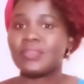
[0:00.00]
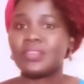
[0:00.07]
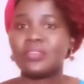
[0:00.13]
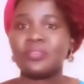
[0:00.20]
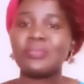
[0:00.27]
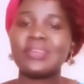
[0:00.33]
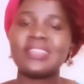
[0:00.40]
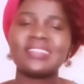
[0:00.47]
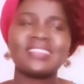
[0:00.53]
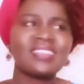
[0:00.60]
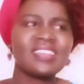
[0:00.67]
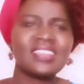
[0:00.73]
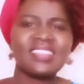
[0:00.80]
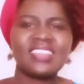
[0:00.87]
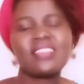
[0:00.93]
We may
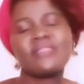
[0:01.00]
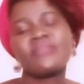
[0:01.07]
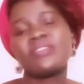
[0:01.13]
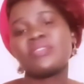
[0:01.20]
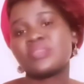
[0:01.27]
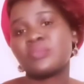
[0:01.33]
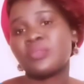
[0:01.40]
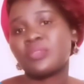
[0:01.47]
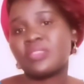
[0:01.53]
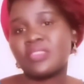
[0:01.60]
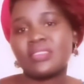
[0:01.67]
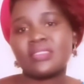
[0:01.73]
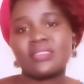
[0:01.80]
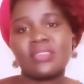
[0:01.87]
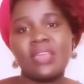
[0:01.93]
think very small
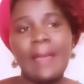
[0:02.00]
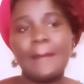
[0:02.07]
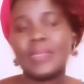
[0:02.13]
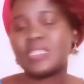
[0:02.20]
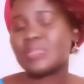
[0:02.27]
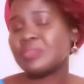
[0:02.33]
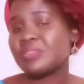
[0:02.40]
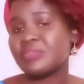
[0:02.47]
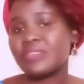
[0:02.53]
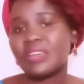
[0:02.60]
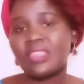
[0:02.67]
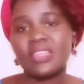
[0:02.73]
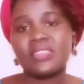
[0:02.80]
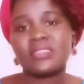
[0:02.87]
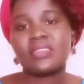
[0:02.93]
things, but the mere fact
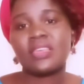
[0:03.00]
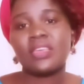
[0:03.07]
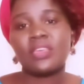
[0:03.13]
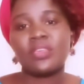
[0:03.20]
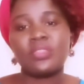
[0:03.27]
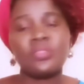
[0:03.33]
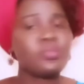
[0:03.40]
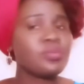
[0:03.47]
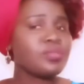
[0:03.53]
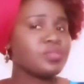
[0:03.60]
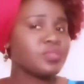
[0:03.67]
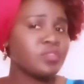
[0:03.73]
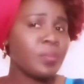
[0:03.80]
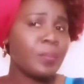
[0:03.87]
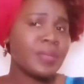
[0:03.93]
that you thought
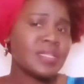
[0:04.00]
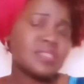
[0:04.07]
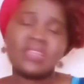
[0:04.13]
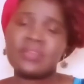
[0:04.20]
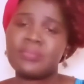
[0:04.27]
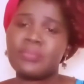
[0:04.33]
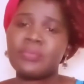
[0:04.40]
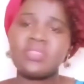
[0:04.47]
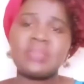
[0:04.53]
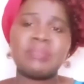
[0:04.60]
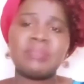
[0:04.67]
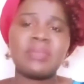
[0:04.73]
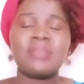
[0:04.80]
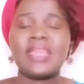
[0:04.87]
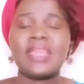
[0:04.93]
of your partner and bought them
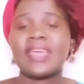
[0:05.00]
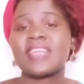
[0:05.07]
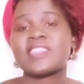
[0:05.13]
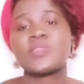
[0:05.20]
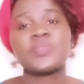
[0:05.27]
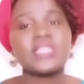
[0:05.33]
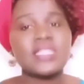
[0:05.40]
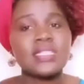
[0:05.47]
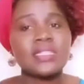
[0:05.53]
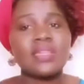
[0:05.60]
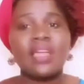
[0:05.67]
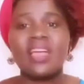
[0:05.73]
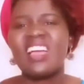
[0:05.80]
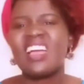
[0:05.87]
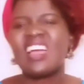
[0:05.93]
maybe like a sweet,
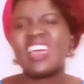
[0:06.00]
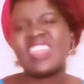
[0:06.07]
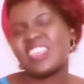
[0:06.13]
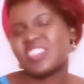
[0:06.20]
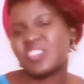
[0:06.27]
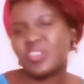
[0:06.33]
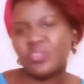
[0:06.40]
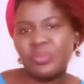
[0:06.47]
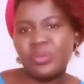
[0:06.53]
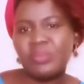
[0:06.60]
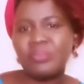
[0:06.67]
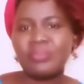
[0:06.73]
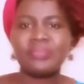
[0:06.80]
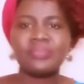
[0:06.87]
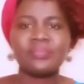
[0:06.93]
an ice cream,
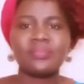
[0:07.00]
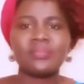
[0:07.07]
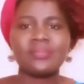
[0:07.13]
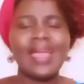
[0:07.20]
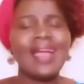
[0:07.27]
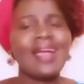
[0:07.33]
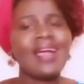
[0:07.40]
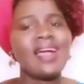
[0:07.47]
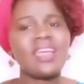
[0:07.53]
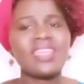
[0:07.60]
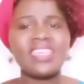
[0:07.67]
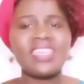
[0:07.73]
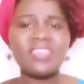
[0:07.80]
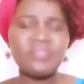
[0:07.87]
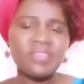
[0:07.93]

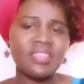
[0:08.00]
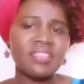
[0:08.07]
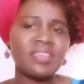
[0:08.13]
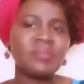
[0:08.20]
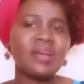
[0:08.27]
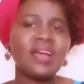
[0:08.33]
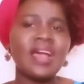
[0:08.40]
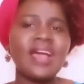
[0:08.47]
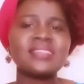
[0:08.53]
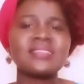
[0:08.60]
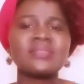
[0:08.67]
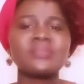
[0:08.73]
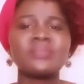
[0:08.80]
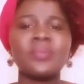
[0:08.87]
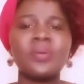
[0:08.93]
giving them a
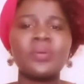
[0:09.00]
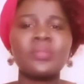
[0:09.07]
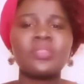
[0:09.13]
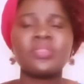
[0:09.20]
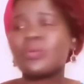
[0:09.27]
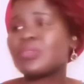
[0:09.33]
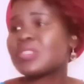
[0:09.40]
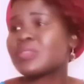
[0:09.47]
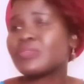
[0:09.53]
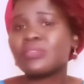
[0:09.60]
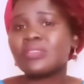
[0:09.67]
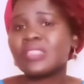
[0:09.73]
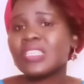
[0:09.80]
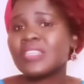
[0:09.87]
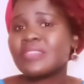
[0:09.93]
small thoughtful
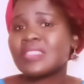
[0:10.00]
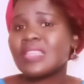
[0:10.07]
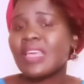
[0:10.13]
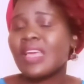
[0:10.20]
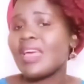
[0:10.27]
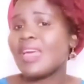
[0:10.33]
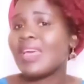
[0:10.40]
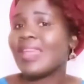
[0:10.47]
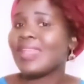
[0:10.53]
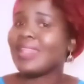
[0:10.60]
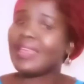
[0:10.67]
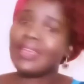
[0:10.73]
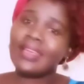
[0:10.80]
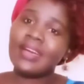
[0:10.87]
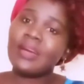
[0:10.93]
gift
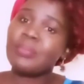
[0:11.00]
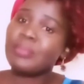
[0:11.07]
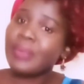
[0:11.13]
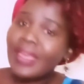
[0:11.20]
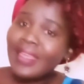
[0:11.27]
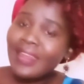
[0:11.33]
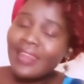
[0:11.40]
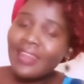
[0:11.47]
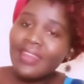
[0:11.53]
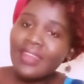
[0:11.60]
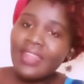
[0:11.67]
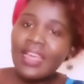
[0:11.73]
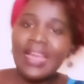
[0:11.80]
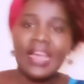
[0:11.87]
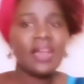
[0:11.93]
like a pen,
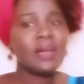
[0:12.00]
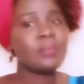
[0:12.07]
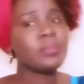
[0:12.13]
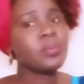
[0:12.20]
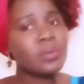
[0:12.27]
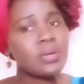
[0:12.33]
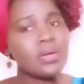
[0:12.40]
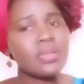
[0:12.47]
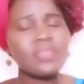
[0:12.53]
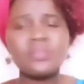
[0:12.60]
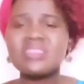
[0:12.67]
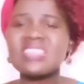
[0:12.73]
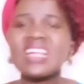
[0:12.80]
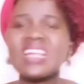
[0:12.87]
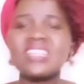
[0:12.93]
a book.
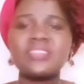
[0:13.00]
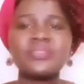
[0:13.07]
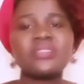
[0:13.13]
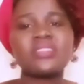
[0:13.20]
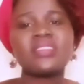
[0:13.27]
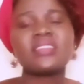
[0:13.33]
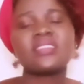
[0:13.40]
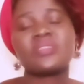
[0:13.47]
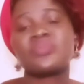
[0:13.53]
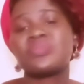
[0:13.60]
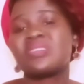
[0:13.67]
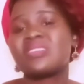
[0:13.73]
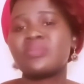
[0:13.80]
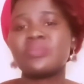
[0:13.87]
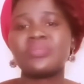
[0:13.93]
Those are little things that
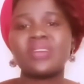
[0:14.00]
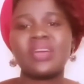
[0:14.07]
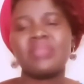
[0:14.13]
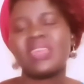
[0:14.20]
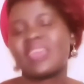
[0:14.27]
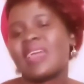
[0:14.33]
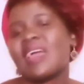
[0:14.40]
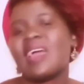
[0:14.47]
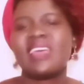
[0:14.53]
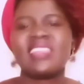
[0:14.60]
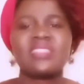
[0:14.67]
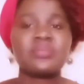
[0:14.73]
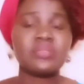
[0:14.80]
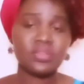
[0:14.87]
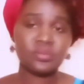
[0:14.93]
we look and like,
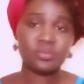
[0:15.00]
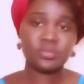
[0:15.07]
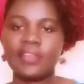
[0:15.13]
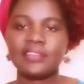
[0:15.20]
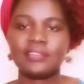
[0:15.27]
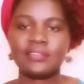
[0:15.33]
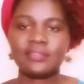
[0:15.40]
those are too small.